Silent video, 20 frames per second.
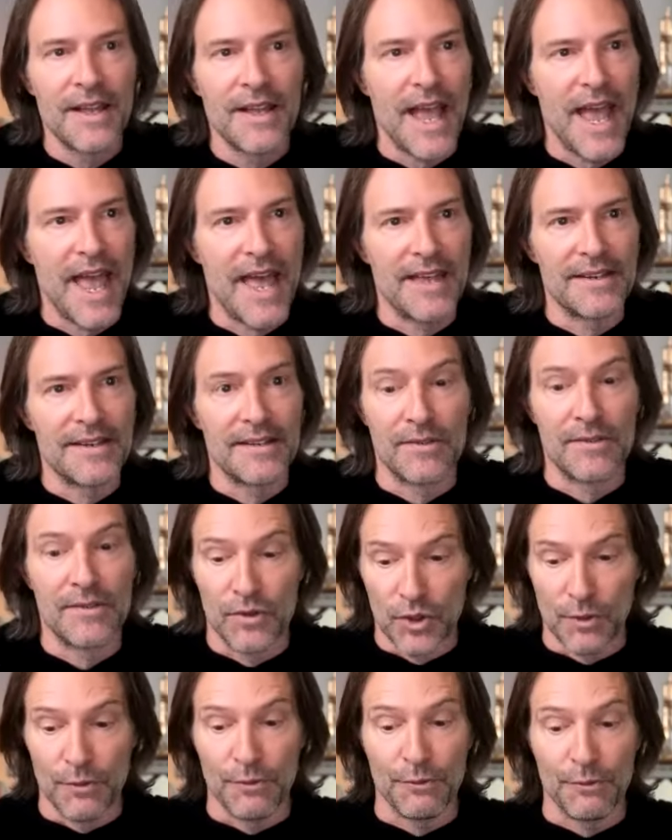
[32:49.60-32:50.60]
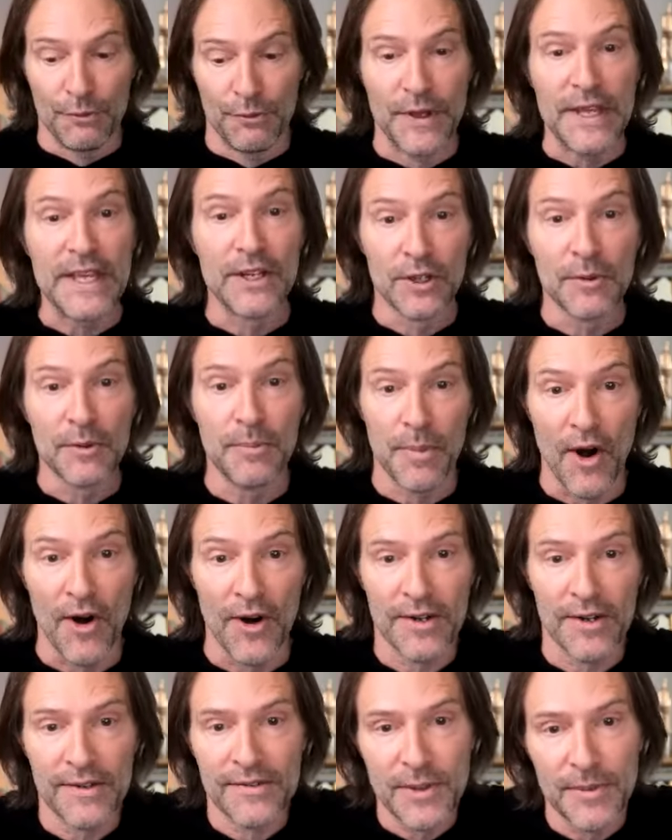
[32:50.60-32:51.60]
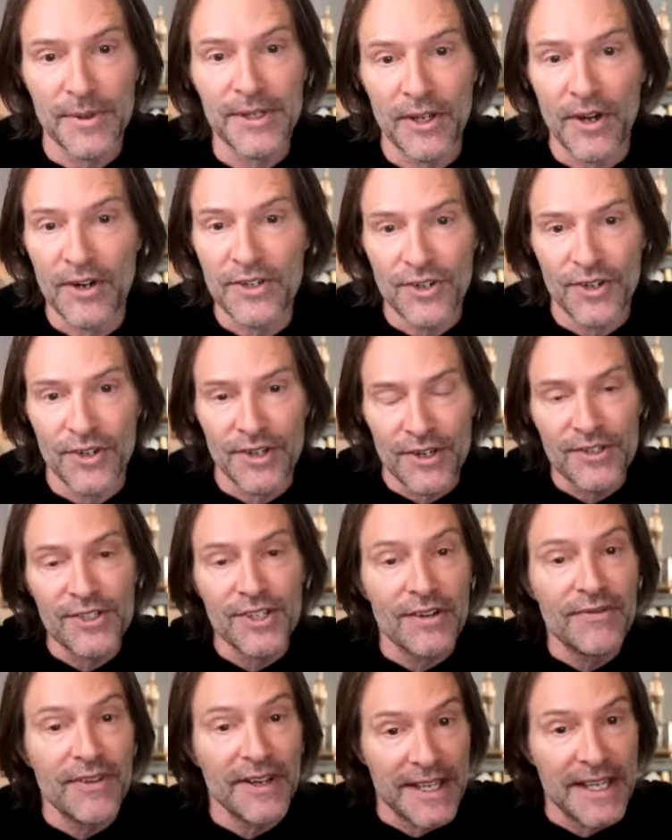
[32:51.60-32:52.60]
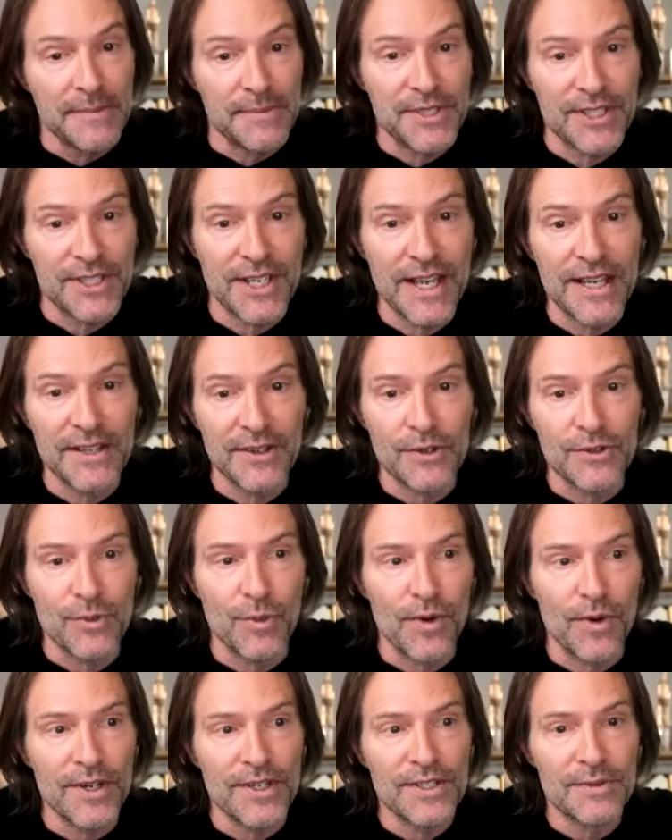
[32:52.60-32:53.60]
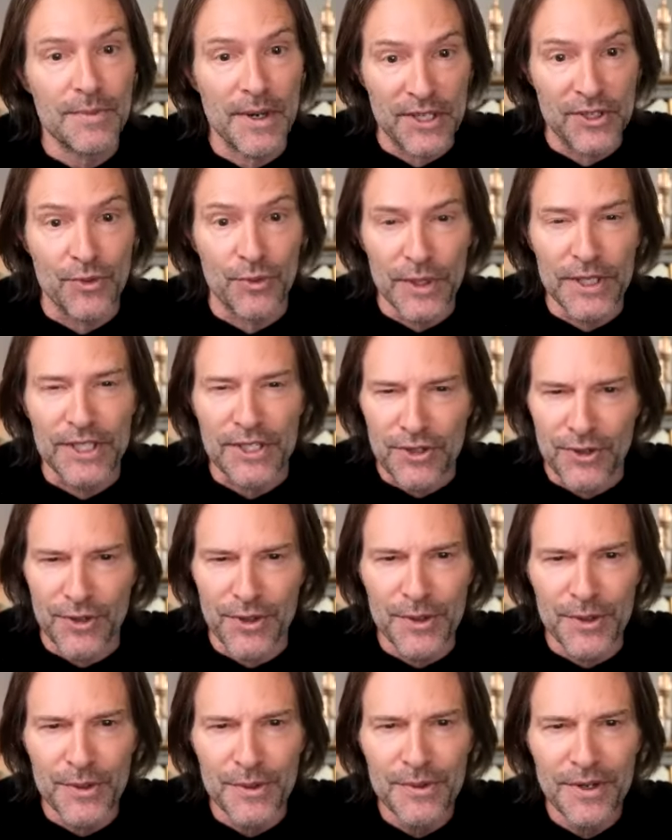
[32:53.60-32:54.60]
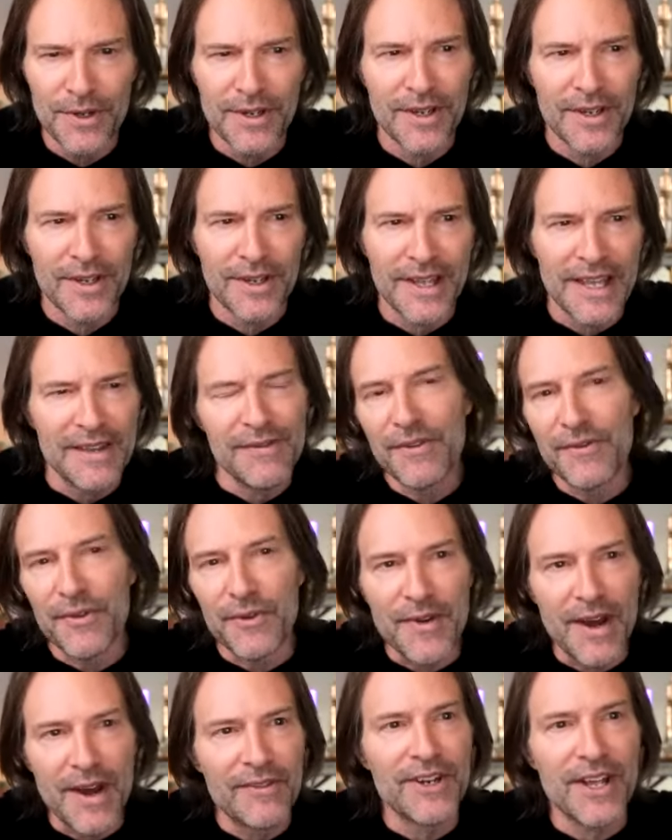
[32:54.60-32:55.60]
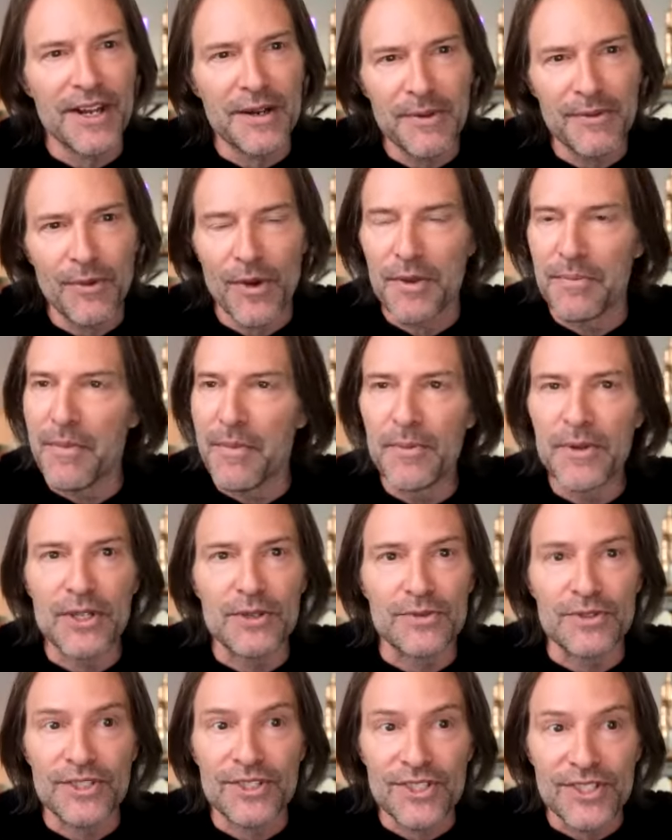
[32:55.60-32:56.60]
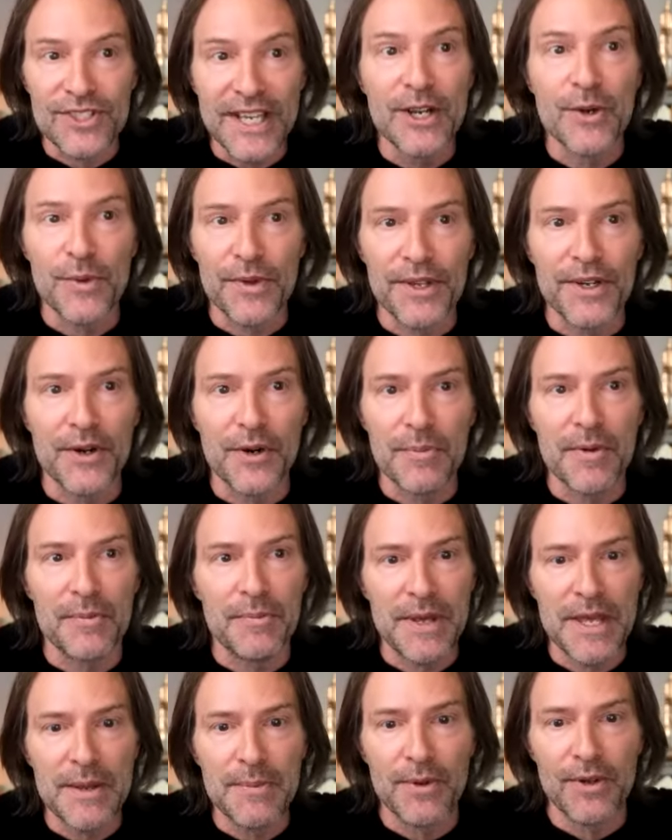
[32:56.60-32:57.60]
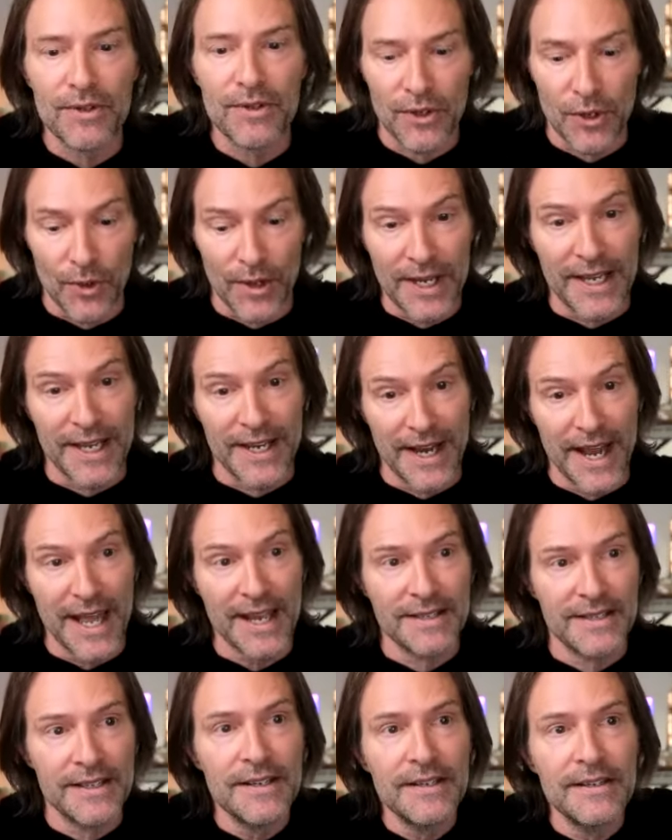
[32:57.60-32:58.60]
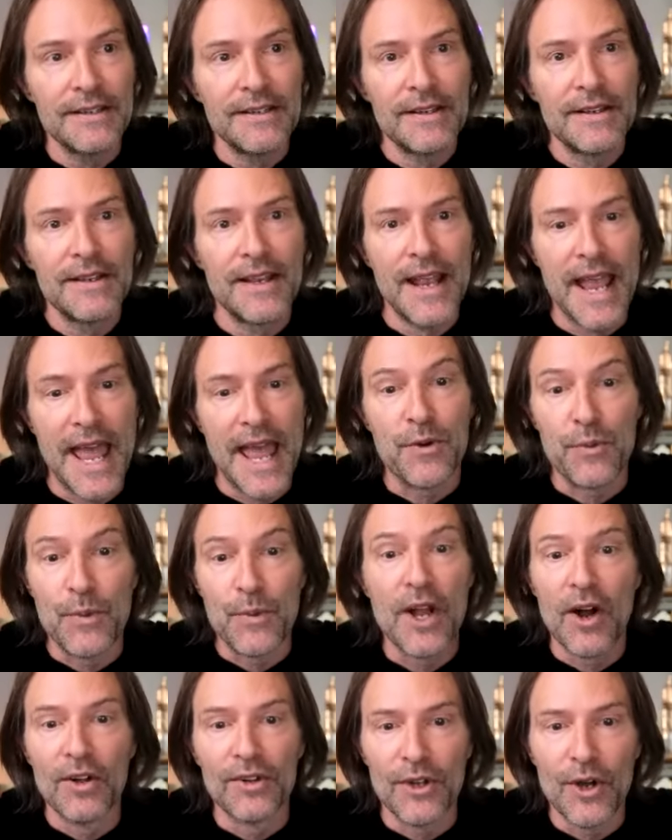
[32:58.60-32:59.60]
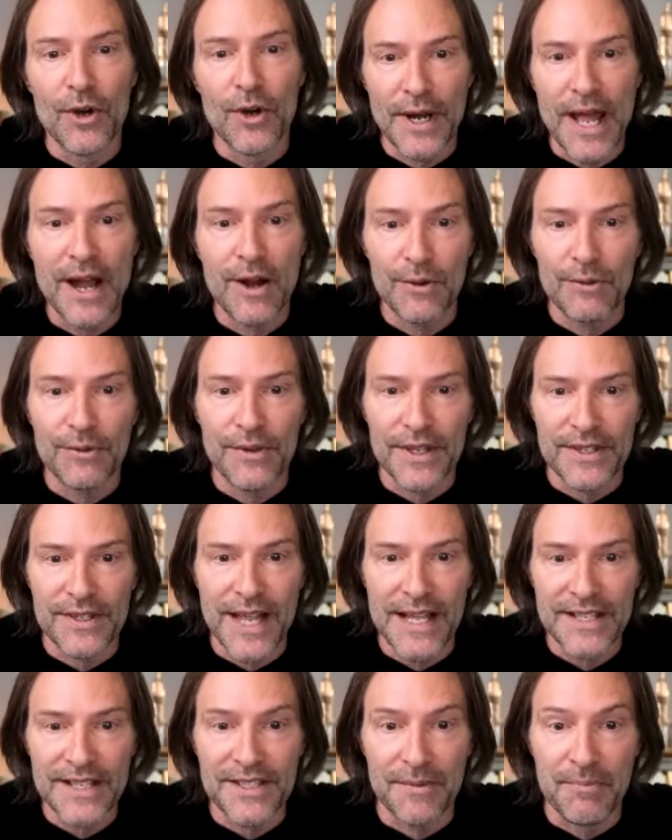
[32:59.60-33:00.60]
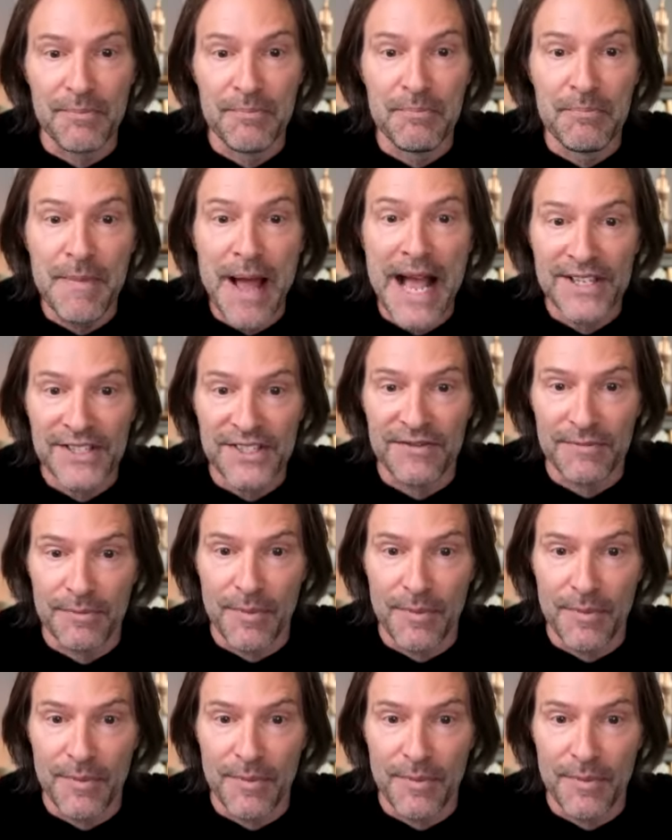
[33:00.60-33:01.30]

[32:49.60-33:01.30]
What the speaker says: and you feel part of something larger than yourself. I keep saying those words, but it's really true. Even if you've done it before, the moment you sing with a group of people, you're connected. And we all know now that that's a massive